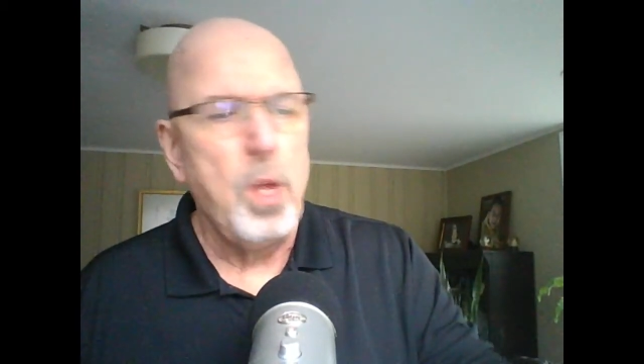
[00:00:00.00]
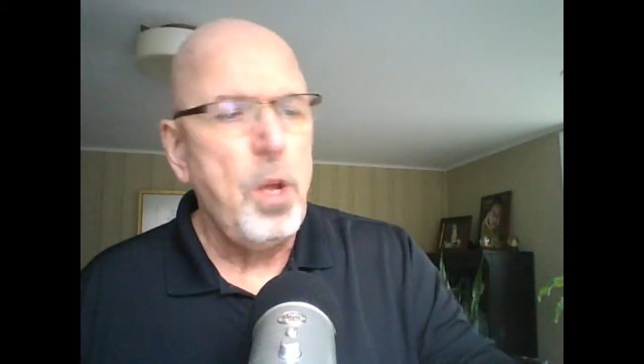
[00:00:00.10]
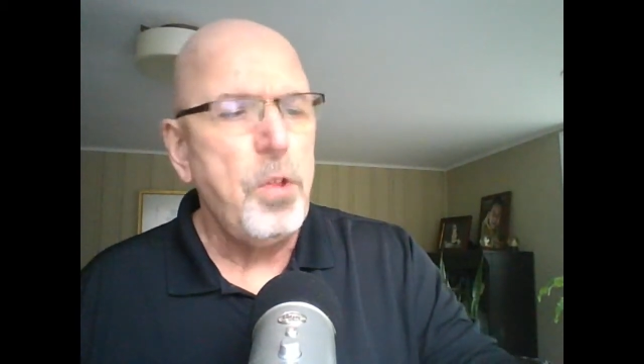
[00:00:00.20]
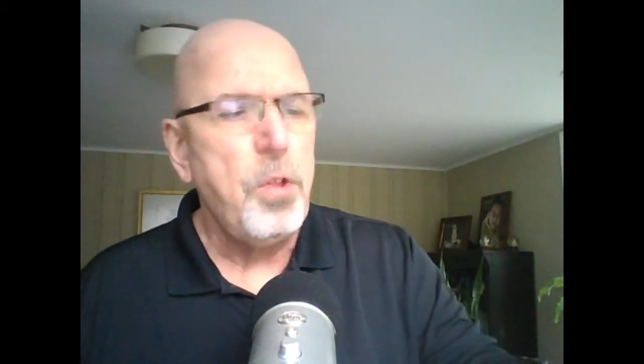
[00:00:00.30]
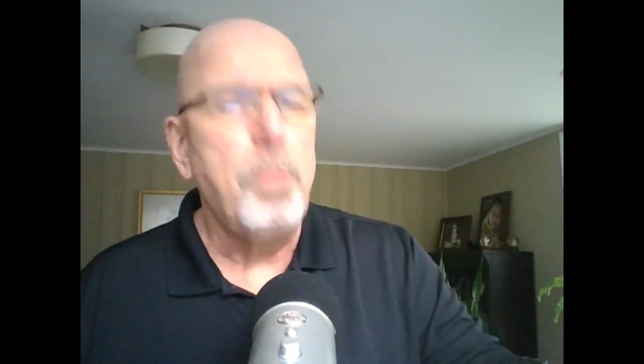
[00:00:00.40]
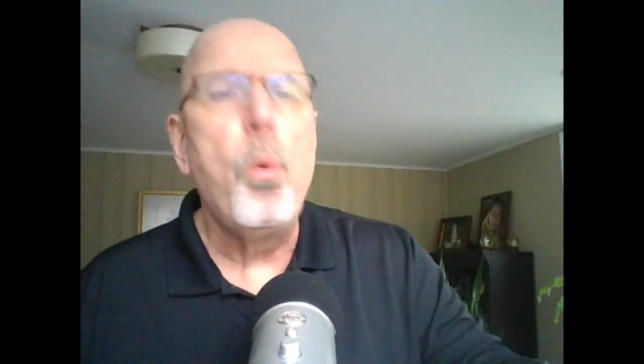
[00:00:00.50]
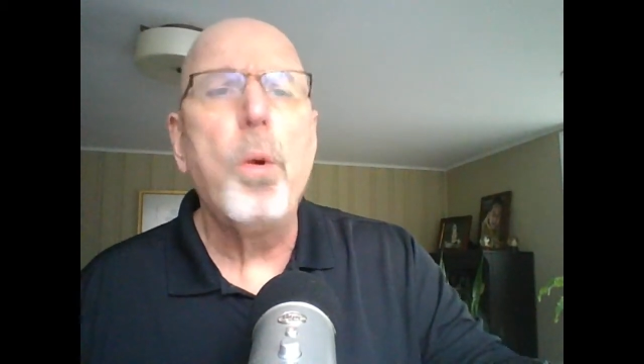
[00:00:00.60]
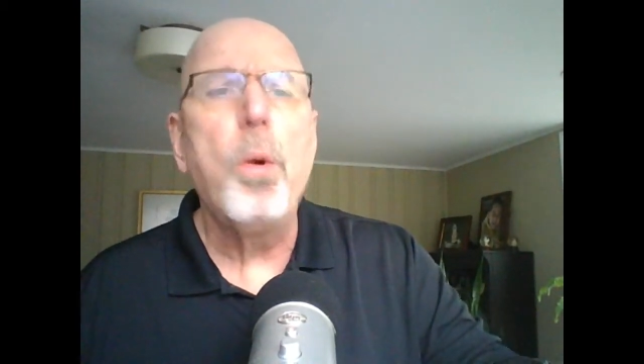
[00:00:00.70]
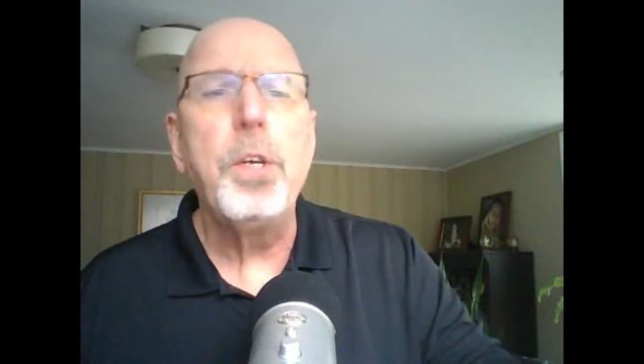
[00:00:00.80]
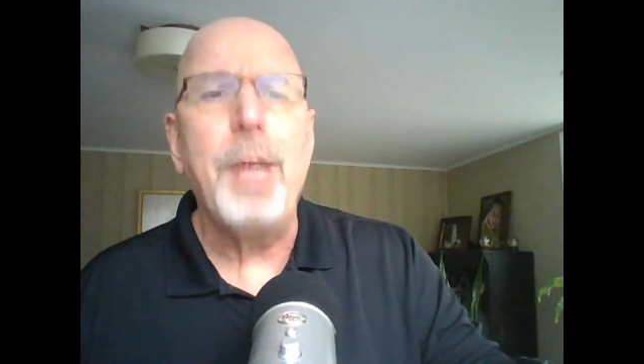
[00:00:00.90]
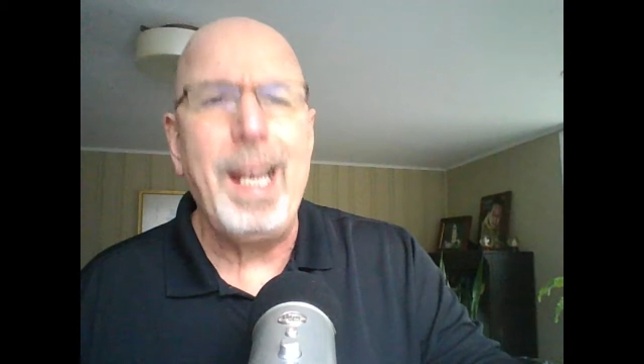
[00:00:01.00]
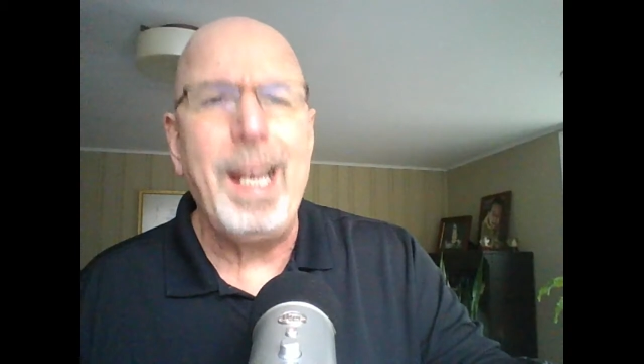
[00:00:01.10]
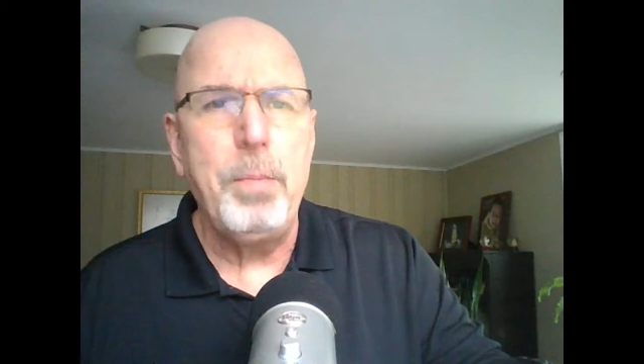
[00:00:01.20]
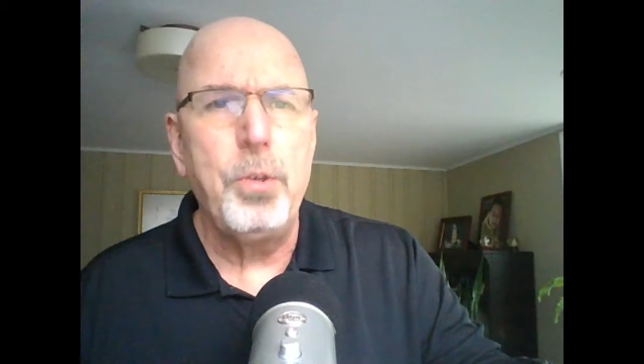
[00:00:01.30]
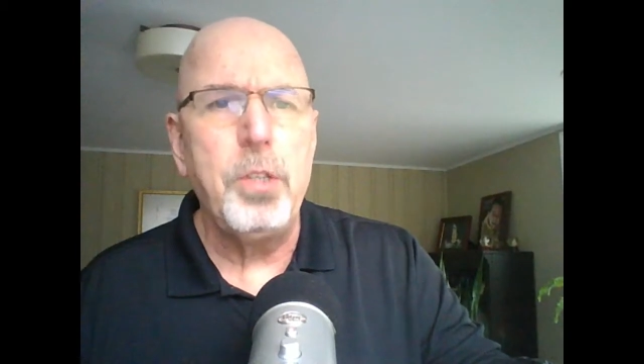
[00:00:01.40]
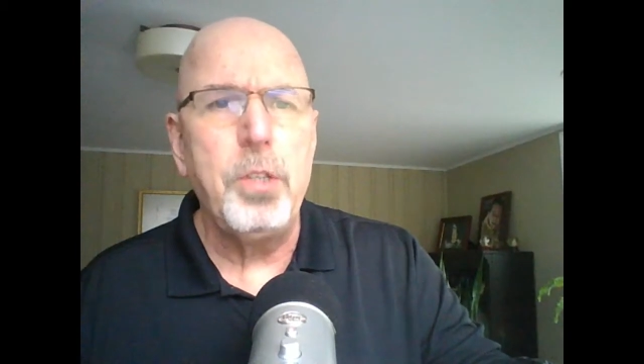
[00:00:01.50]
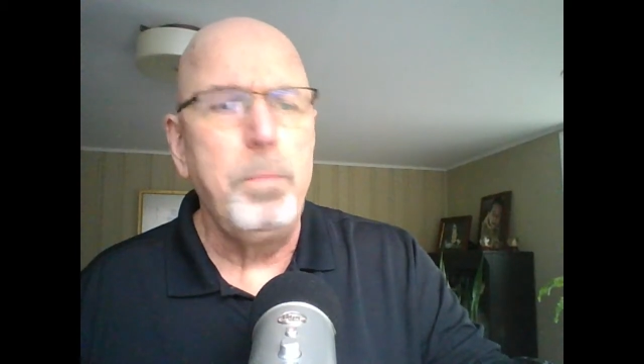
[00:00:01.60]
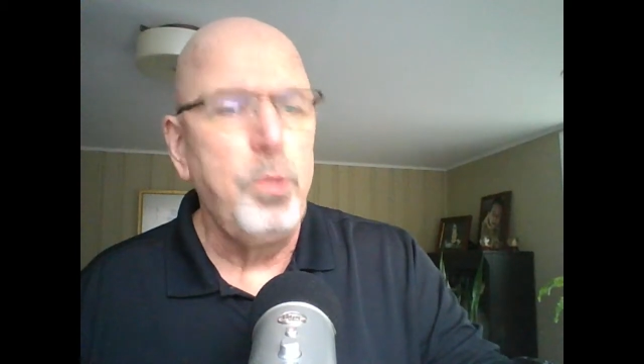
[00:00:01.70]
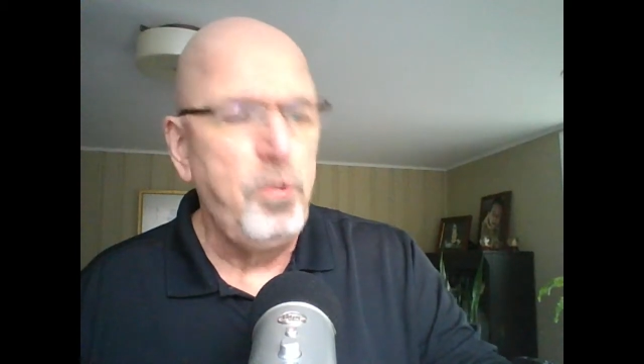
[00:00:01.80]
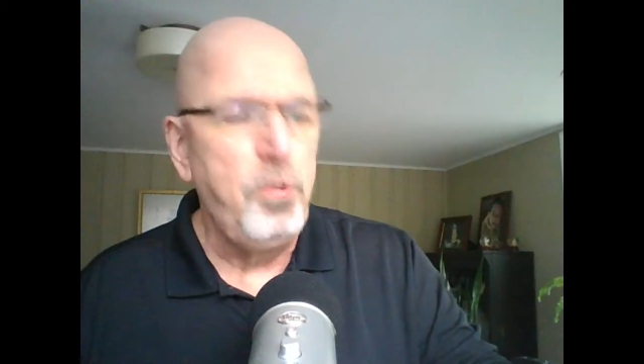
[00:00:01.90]
the more you're able to
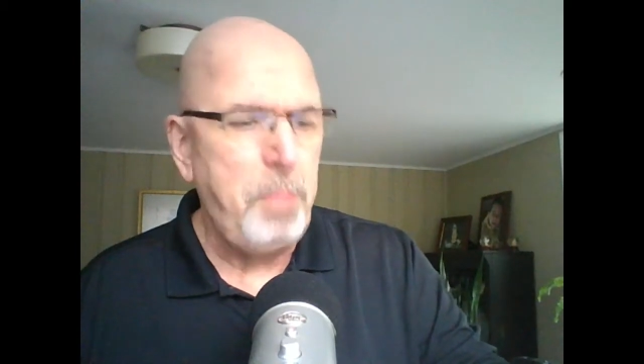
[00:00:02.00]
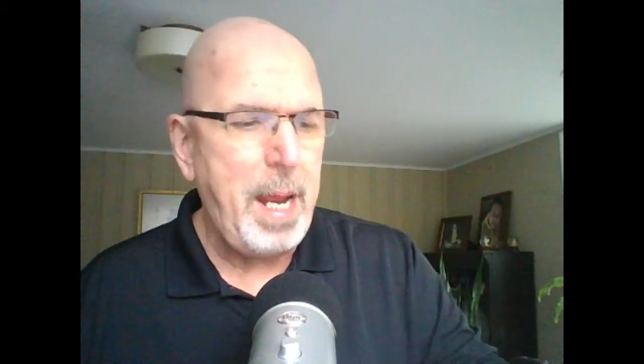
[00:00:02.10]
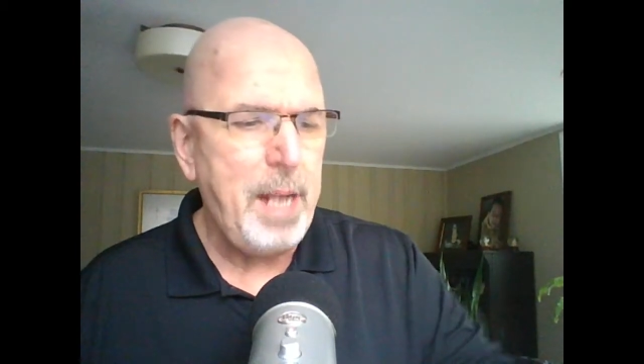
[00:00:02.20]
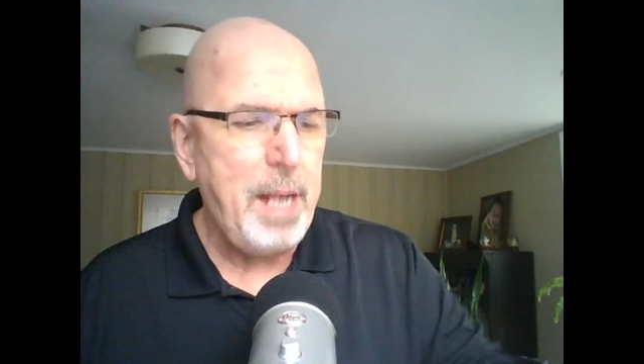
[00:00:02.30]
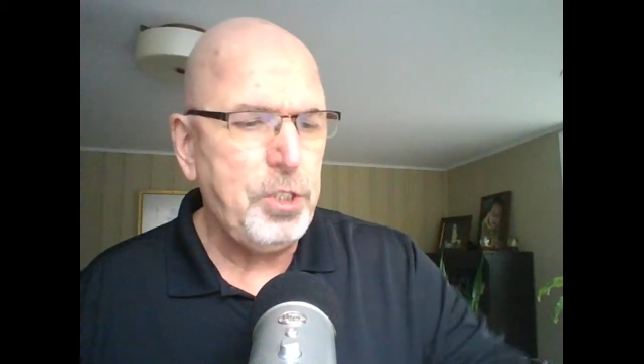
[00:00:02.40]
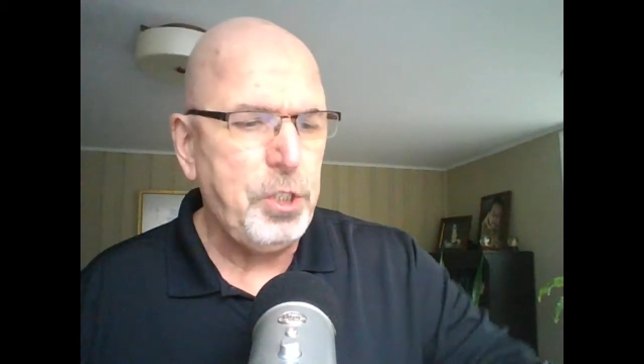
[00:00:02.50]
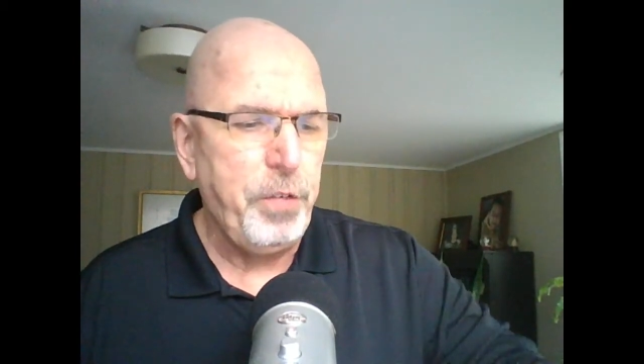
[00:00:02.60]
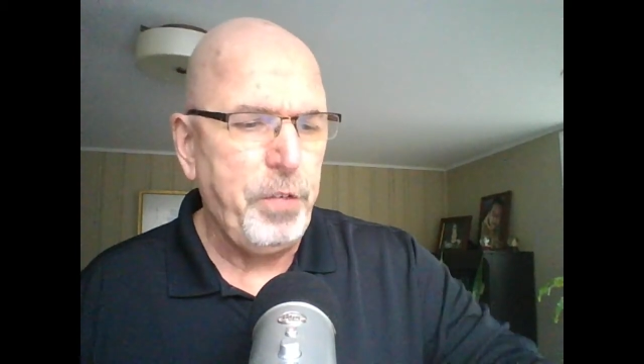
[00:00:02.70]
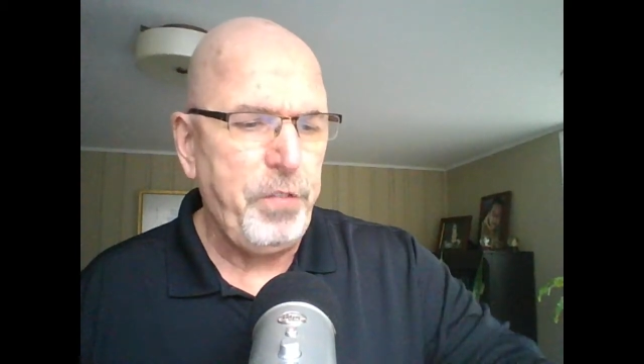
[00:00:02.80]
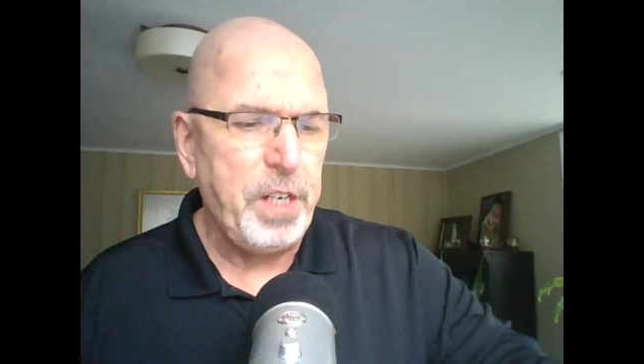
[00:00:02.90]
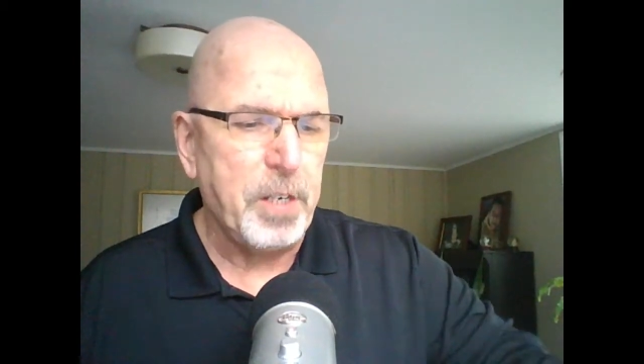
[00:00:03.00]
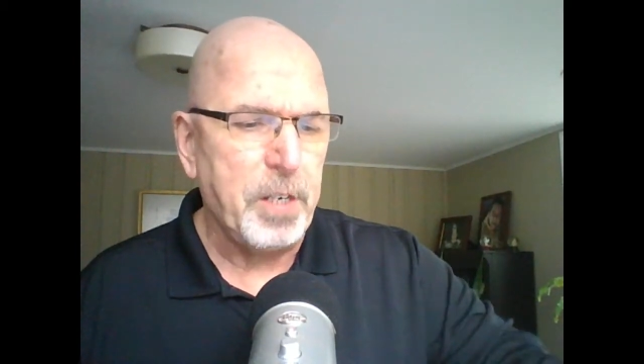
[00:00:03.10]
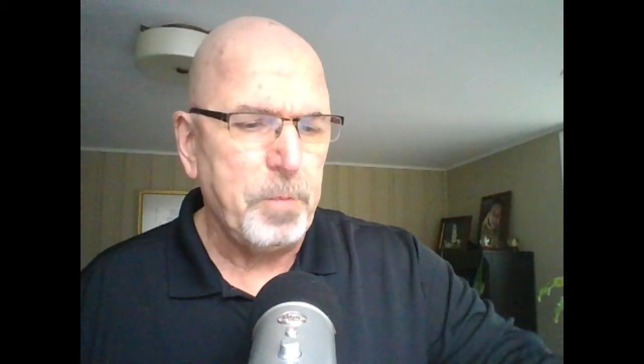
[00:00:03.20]
move past your fear